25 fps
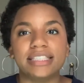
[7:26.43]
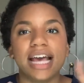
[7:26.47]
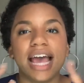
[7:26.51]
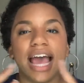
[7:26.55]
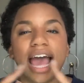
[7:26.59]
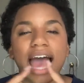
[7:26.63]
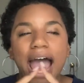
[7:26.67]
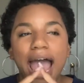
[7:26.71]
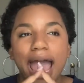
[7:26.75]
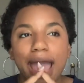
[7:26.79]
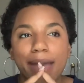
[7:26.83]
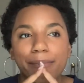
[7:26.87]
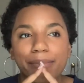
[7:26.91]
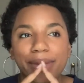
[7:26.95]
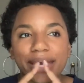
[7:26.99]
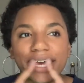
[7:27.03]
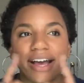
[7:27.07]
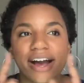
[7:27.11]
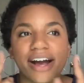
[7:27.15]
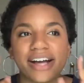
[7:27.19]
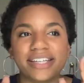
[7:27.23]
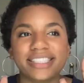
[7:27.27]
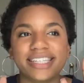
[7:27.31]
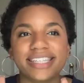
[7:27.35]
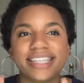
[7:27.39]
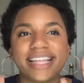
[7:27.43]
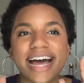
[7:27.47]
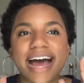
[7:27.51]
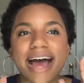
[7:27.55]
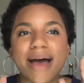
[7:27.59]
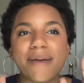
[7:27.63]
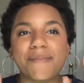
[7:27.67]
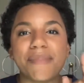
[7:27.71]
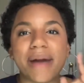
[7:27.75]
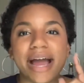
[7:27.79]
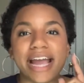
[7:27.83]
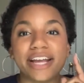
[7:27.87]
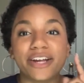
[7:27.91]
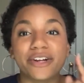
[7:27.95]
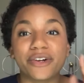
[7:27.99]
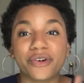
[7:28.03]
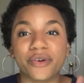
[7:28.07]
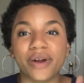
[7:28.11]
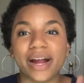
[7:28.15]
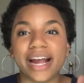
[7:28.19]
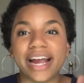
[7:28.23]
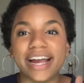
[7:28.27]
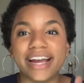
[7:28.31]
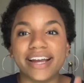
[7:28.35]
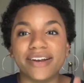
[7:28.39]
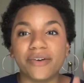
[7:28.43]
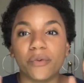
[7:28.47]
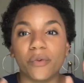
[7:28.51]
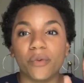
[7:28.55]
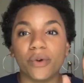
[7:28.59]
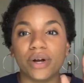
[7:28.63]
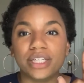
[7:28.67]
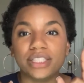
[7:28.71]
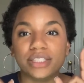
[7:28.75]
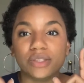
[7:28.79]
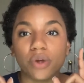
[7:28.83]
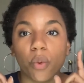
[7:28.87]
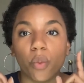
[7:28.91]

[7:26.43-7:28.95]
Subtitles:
And because of that, my grade was